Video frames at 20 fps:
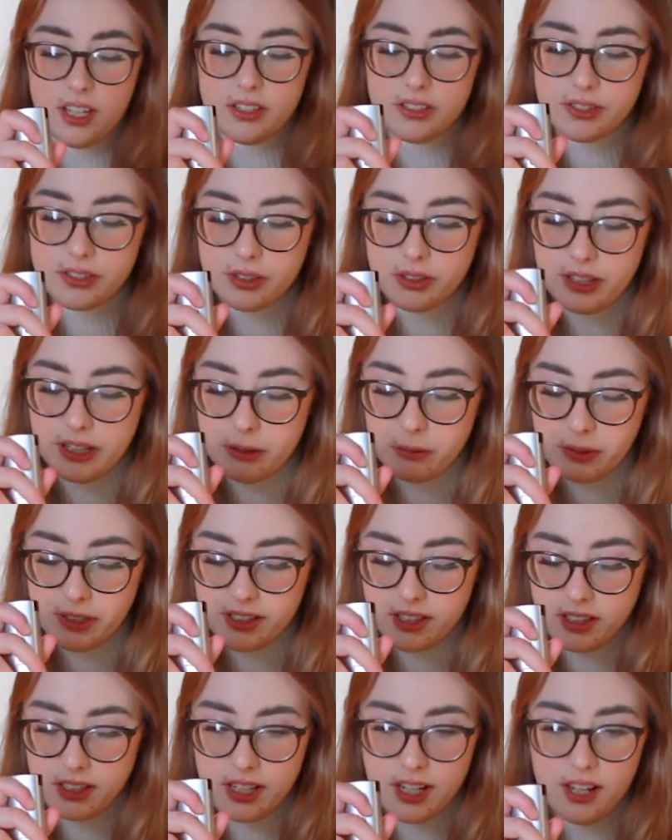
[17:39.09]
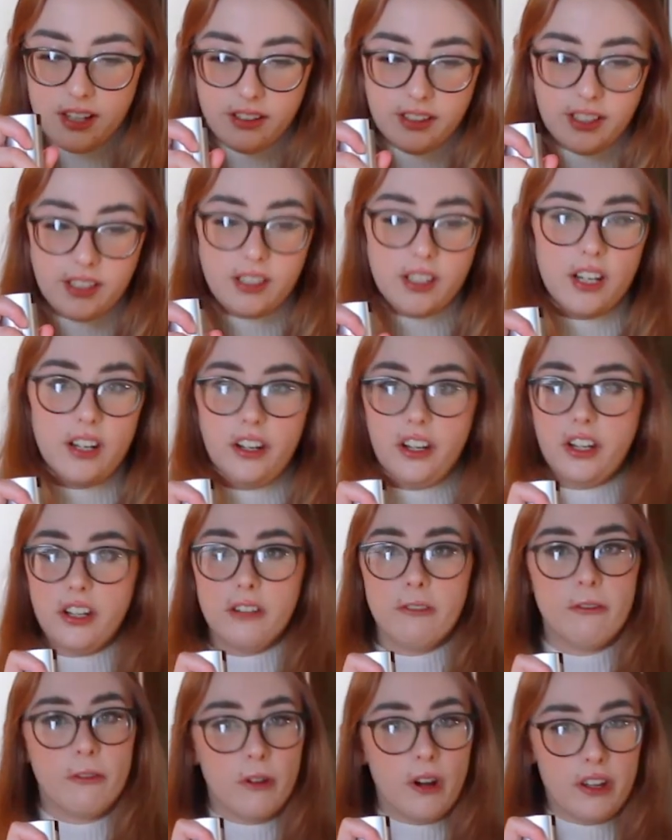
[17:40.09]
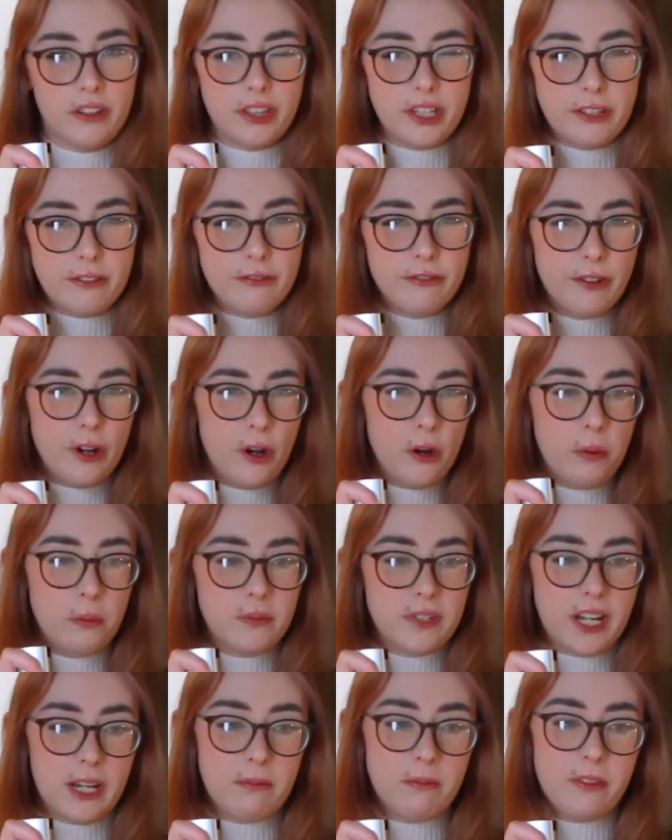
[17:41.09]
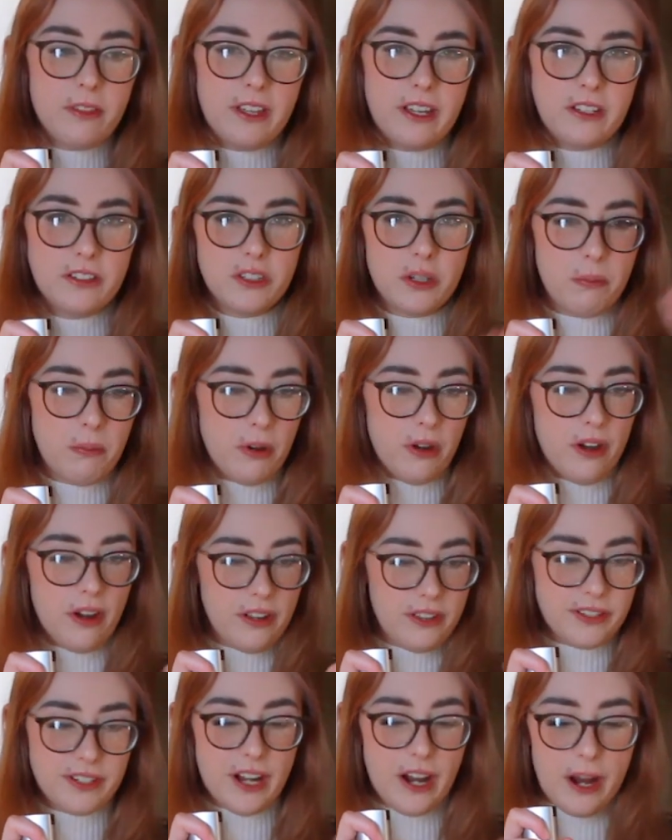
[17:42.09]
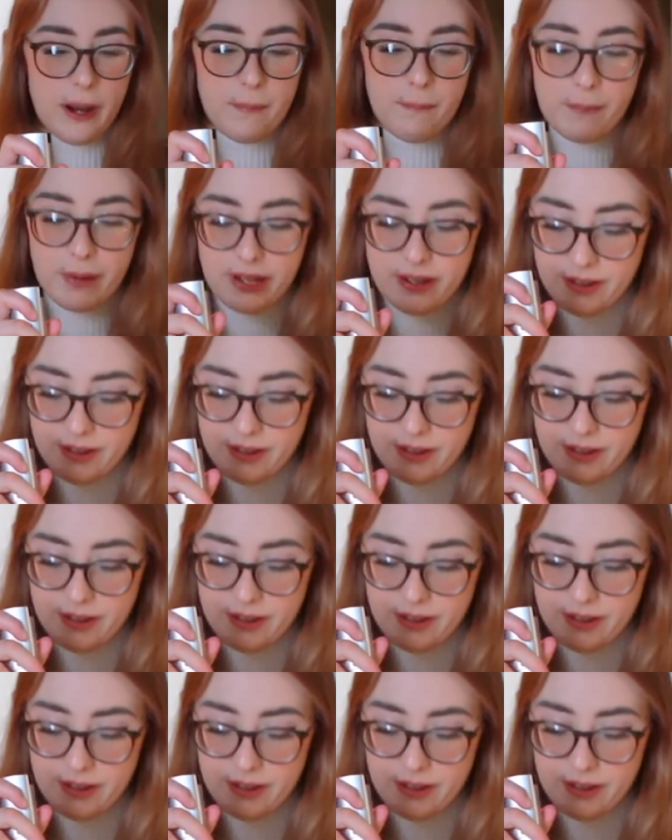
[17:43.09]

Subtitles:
so that we can get like a good frothy foam type thing to put on top.